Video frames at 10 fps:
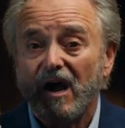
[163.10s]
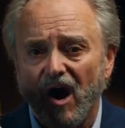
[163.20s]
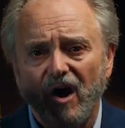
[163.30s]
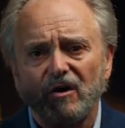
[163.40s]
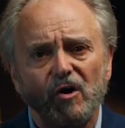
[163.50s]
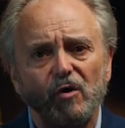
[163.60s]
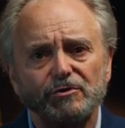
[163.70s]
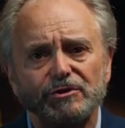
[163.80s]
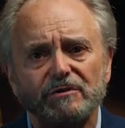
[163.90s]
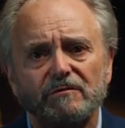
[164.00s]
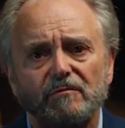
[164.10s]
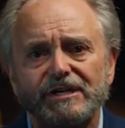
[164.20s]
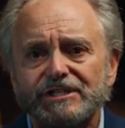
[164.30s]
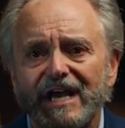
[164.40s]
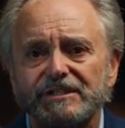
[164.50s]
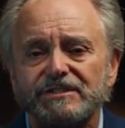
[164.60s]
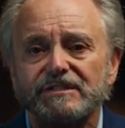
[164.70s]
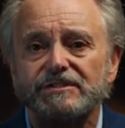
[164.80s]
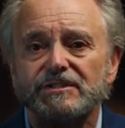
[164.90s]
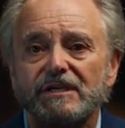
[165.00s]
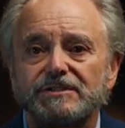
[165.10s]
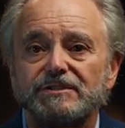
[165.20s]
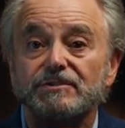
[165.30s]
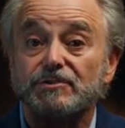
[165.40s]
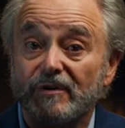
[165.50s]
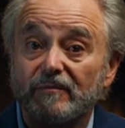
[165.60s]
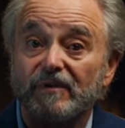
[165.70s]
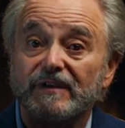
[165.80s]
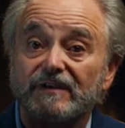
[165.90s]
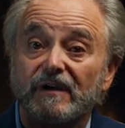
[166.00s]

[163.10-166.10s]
our culture rejects such treatment